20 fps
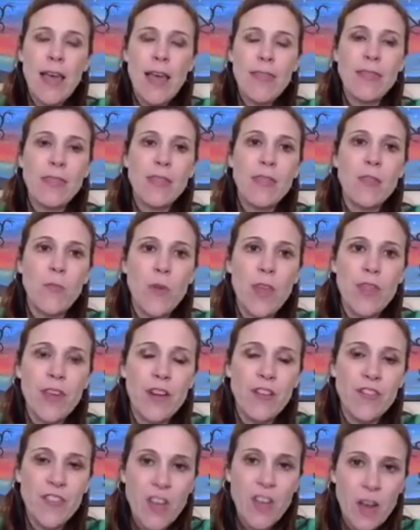and
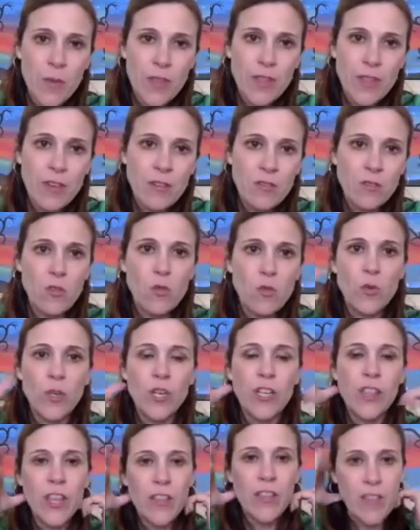when they're done with their
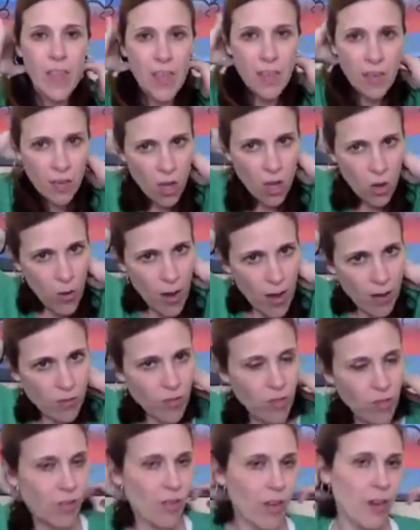schoolwork, then they can go
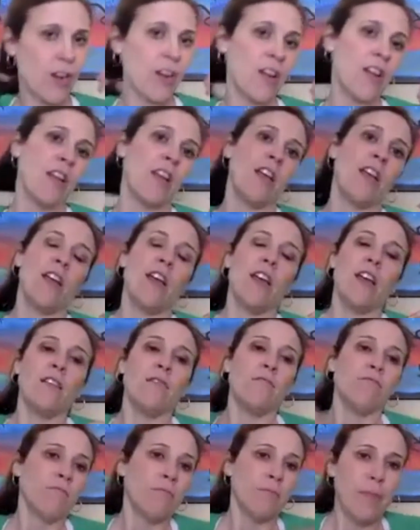out to their
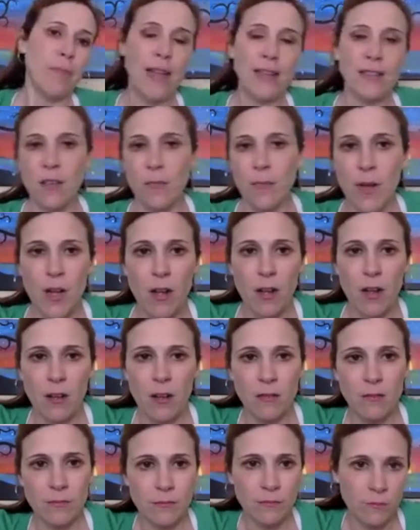
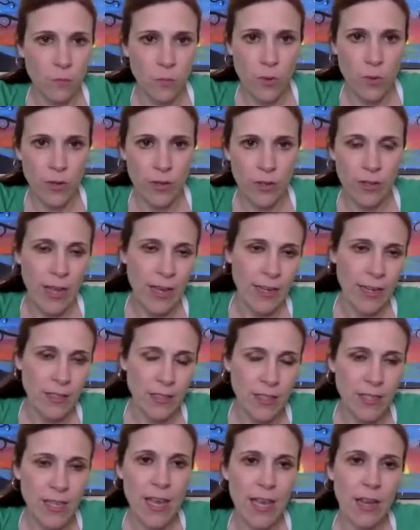basketball,
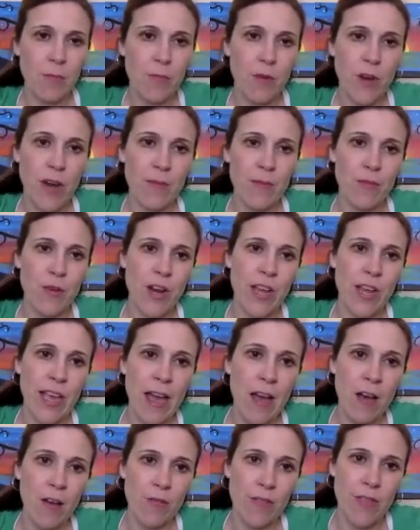to take a brain
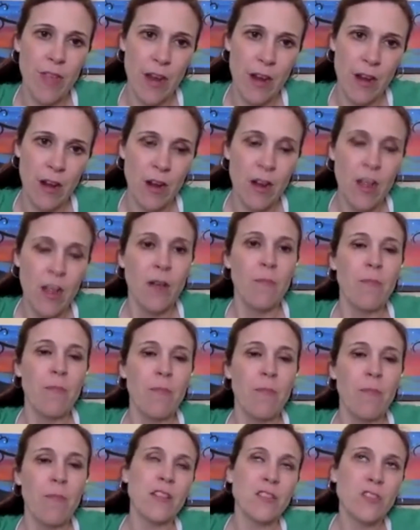break out there.
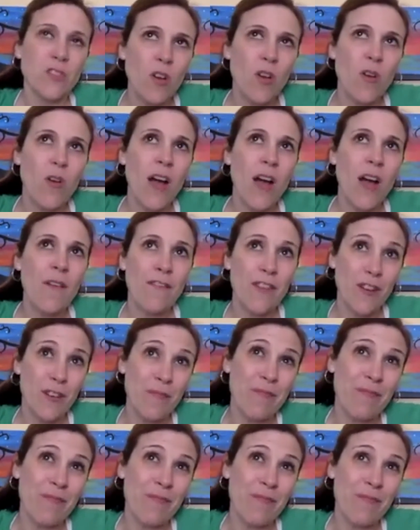Right. But